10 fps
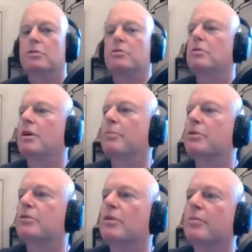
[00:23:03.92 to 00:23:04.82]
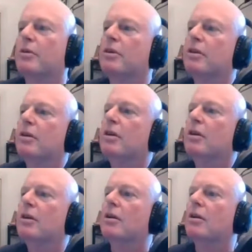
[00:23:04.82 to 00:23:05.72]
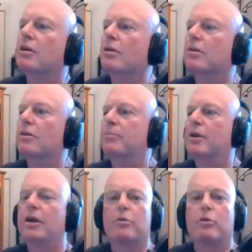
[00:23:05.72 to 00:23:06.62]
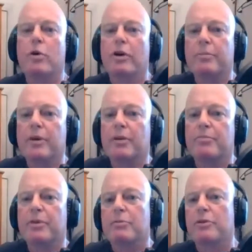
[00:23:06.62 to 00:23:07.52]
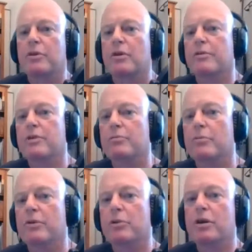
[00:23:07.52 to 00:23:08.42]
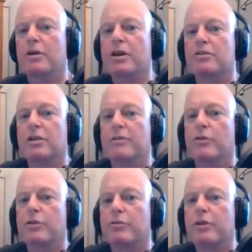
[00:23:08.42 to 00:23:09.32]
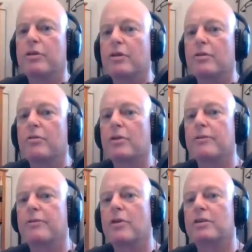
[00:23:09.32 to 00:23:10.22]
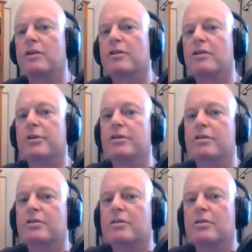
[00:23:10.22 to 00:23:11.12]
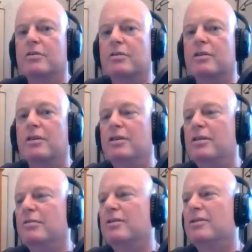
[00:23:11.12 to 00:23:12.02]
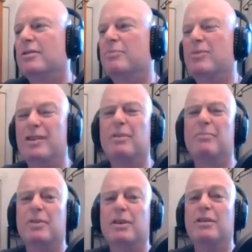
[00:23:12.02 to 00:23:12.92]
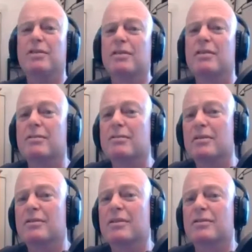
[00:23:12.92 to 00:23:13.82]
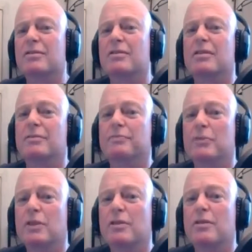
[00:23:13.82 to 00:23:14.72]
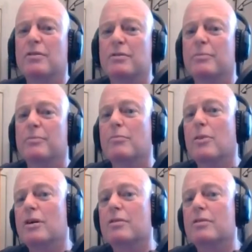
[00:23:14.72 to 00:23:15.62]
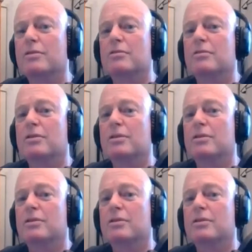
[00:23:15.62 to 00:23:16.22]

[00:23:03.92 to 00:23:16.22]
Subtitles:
looking at how much time I had there. Beginning a bit worried about people with COVID when we go down to level 3, that they're all going to flock down to the beach. And I was thinking, yeah, well, that's a pretty big beach, you know. It goes for miles, and